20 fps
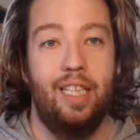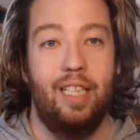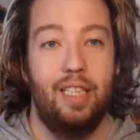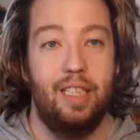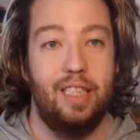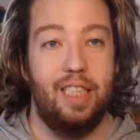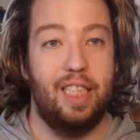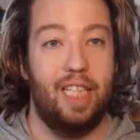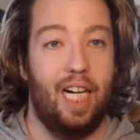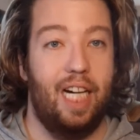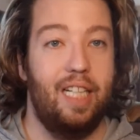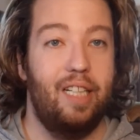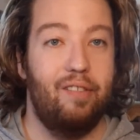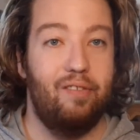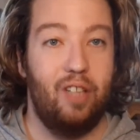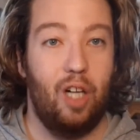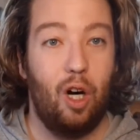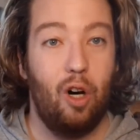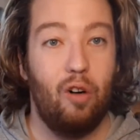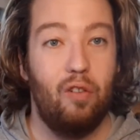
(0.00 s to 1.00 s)
to kind of
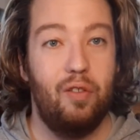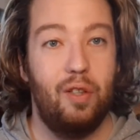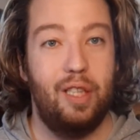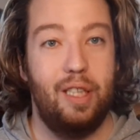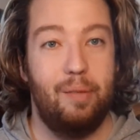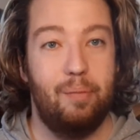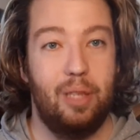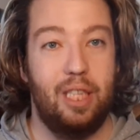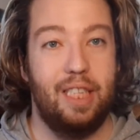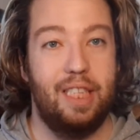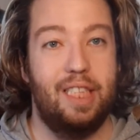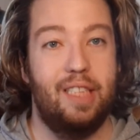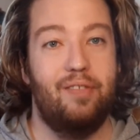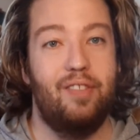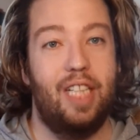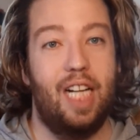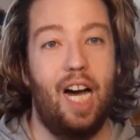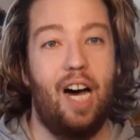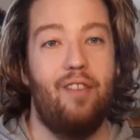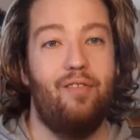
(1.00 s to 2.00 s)
hopefully bring some
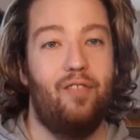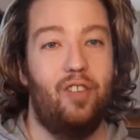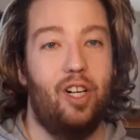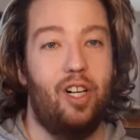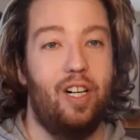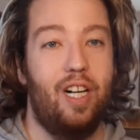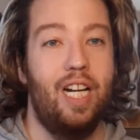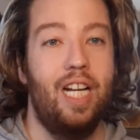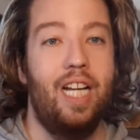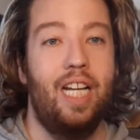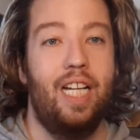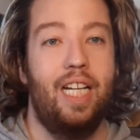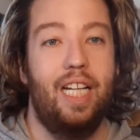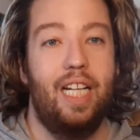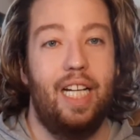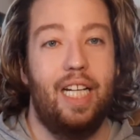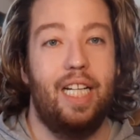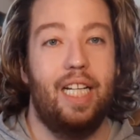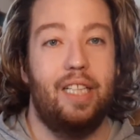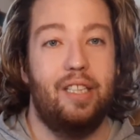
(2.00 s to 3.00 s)
comfort
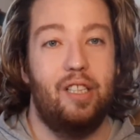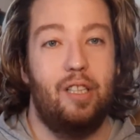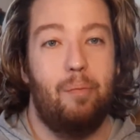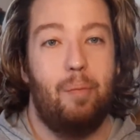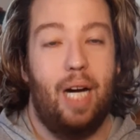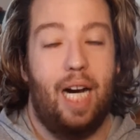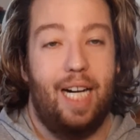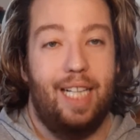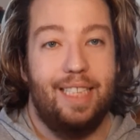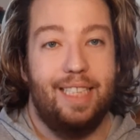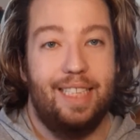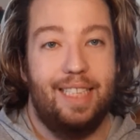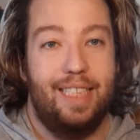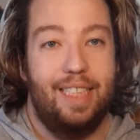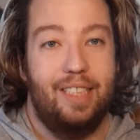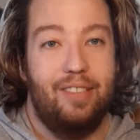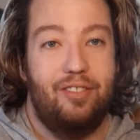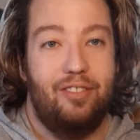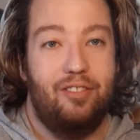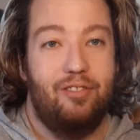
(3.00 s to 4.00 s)
and other
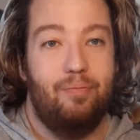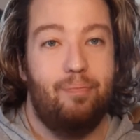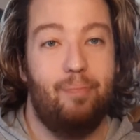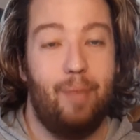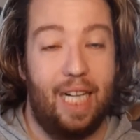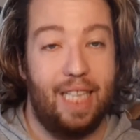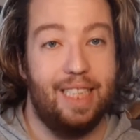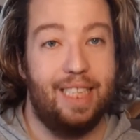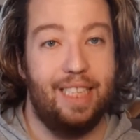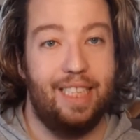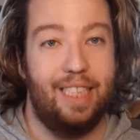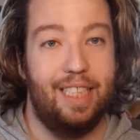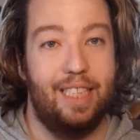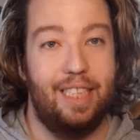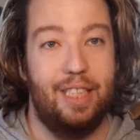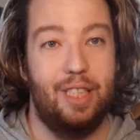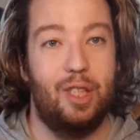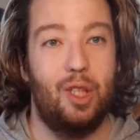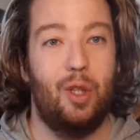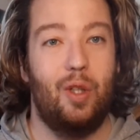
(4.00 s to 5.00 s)
positive
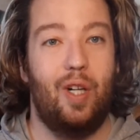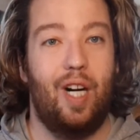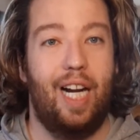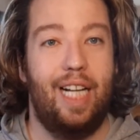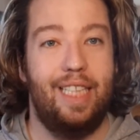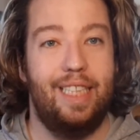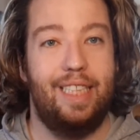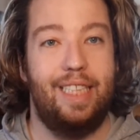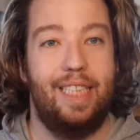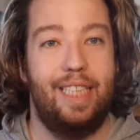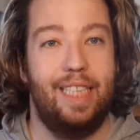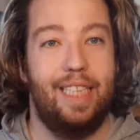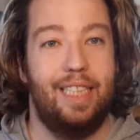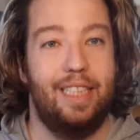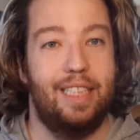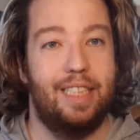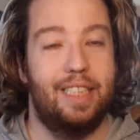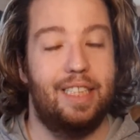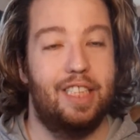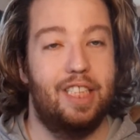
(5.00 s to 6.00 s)
messages or
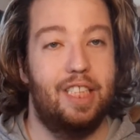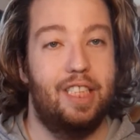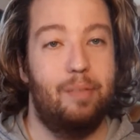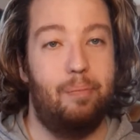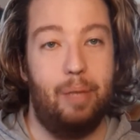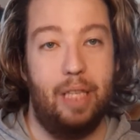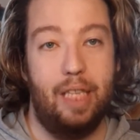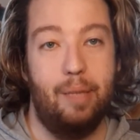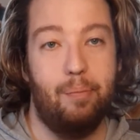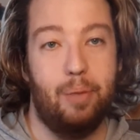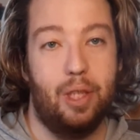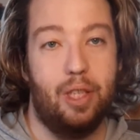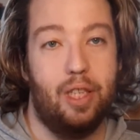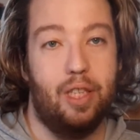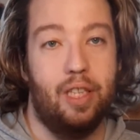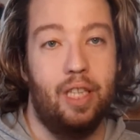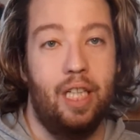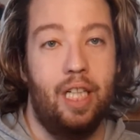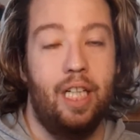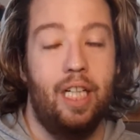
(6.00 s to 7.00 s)
ideas to
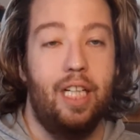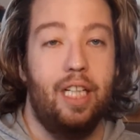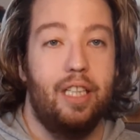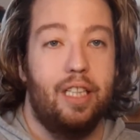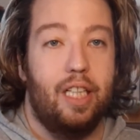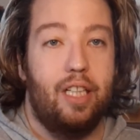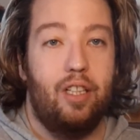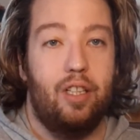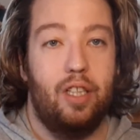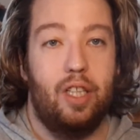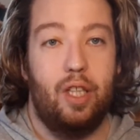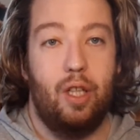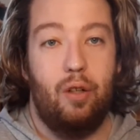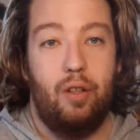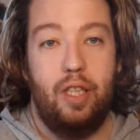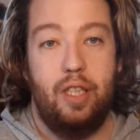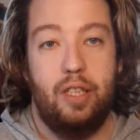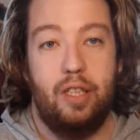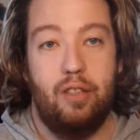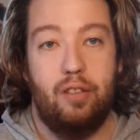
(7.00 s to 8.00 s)
people that are
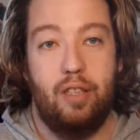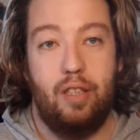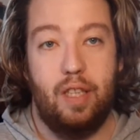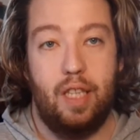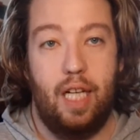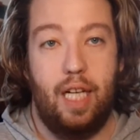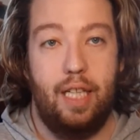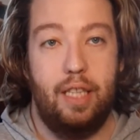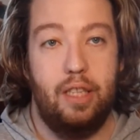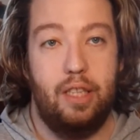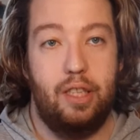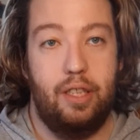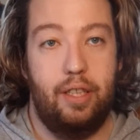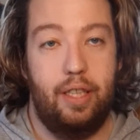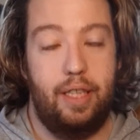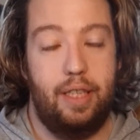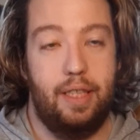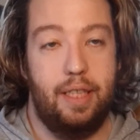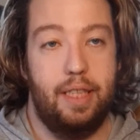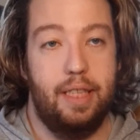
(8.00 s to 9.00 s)
going through a lot
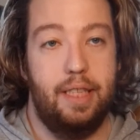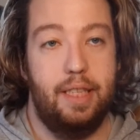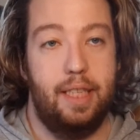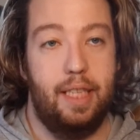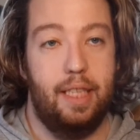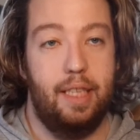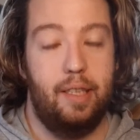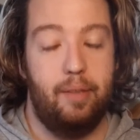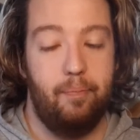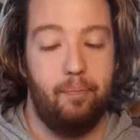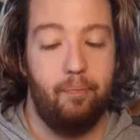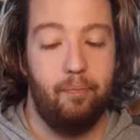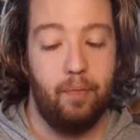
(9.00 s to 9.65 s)
during this time.